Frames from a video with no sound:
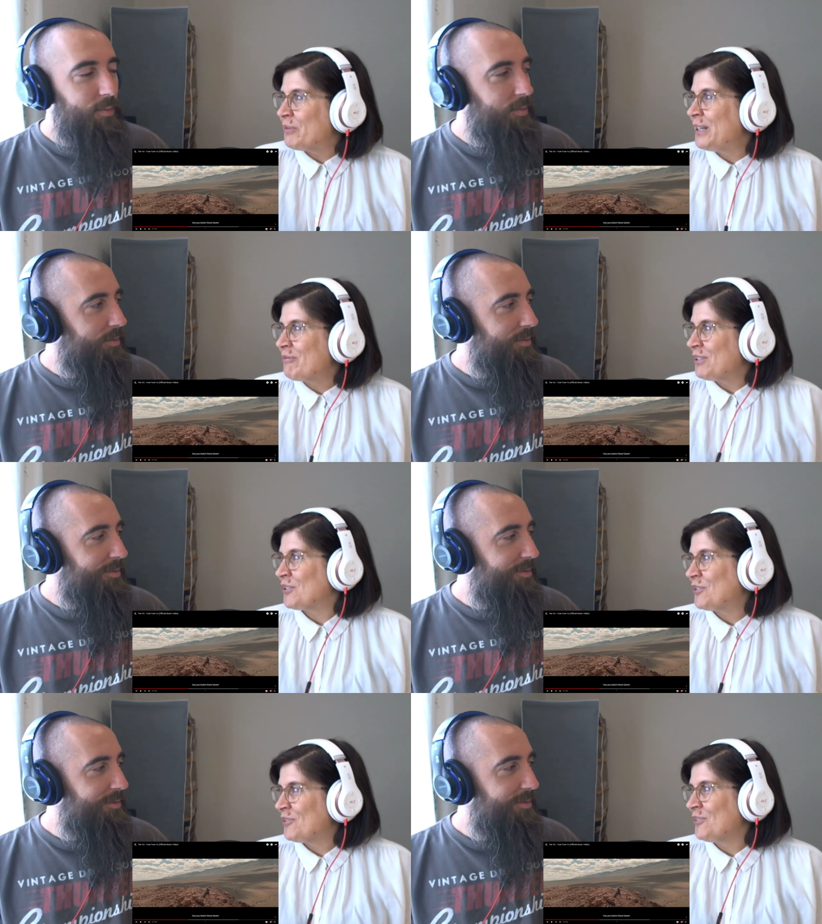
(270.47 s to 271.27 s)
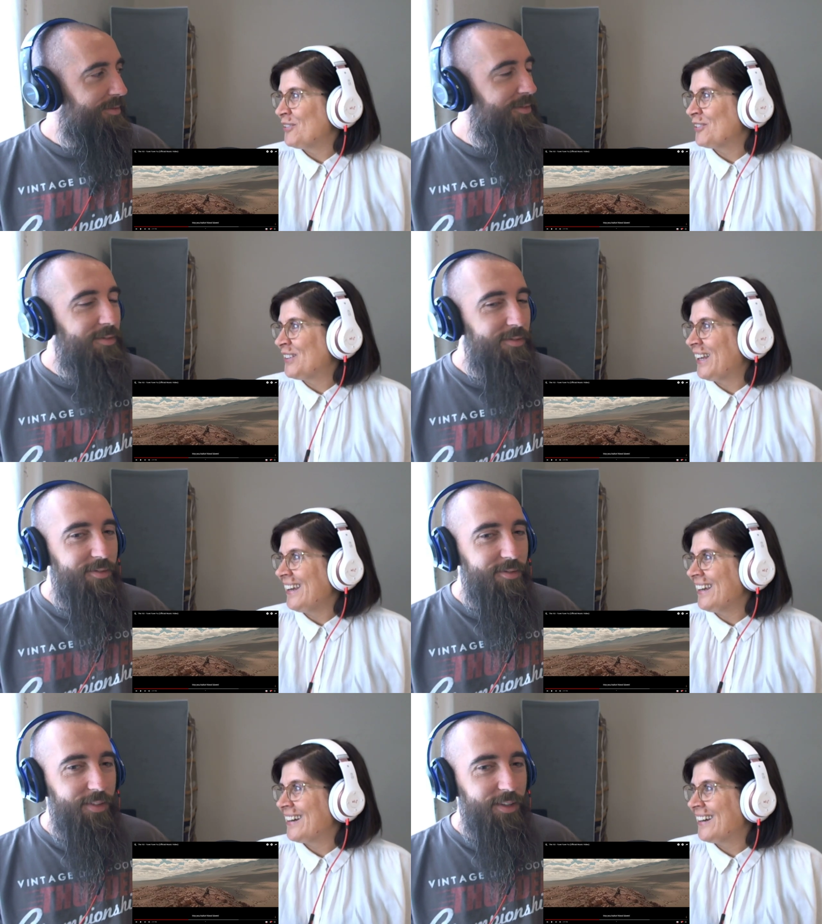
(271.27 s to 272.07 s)
Speaker 1: really really cool don't mm-hmm.
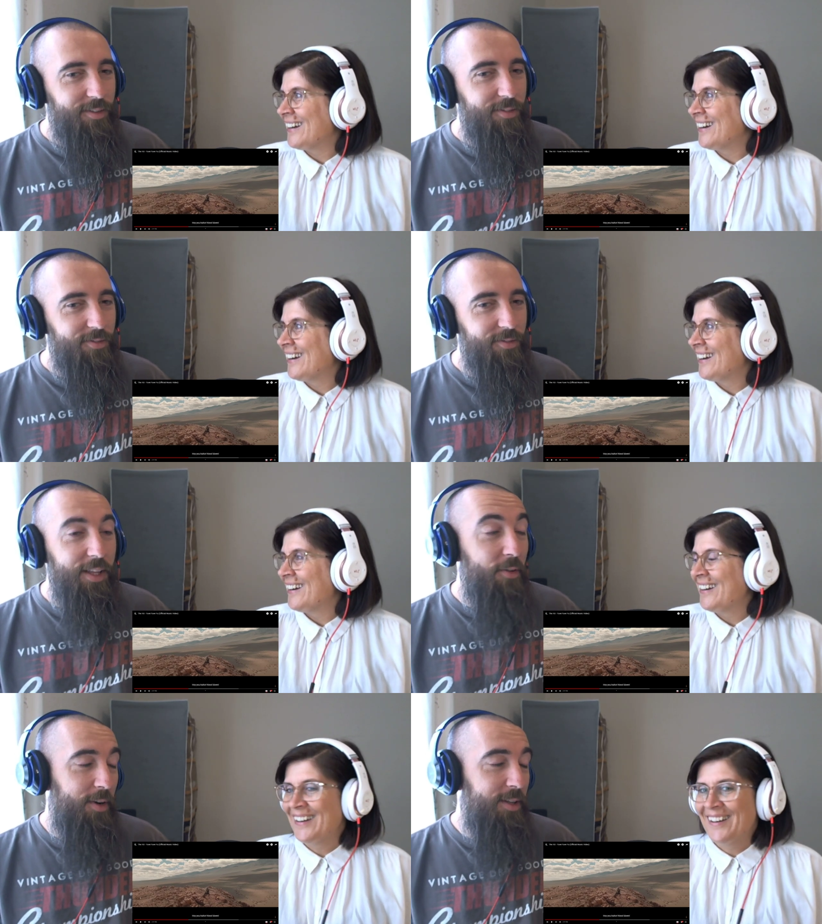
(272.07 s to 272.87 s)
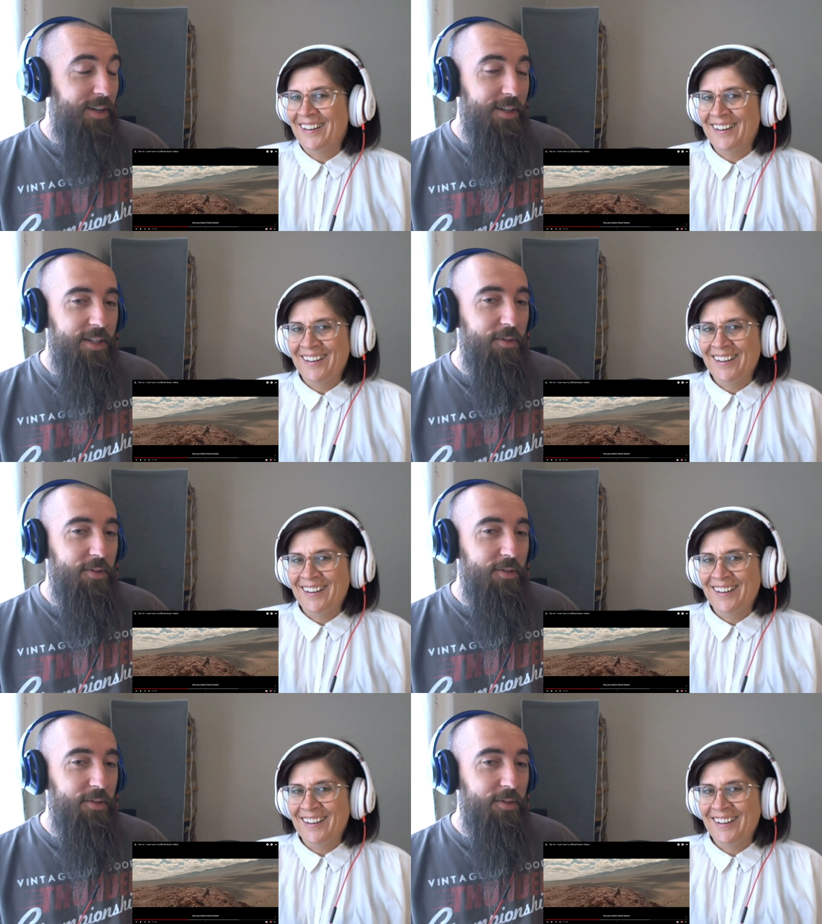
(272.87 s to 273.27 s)
they
Speaker 2: mm-hmm, definitely the